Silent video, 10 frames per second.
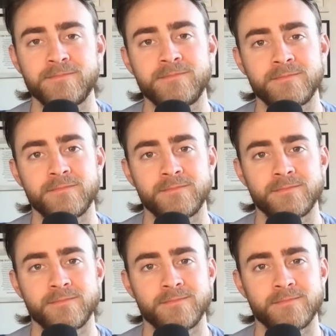
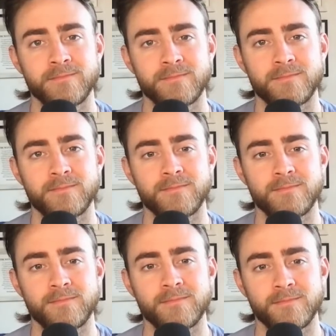
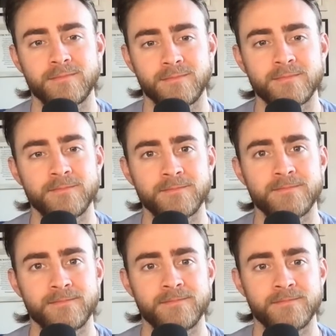
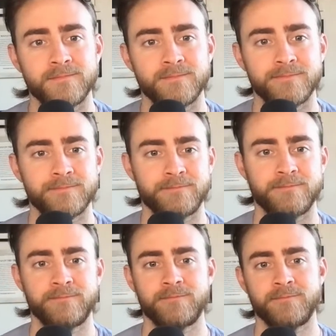
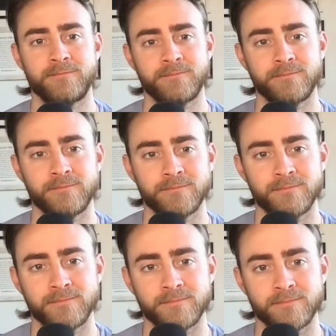
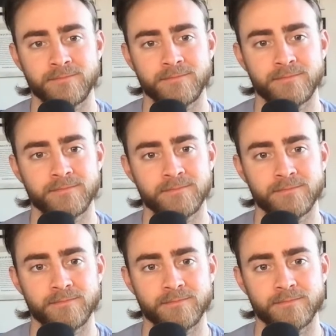
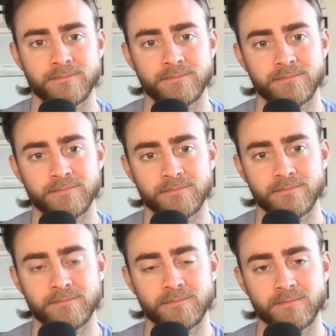
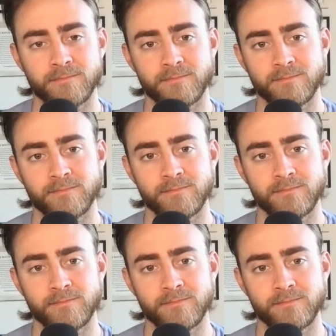(silent)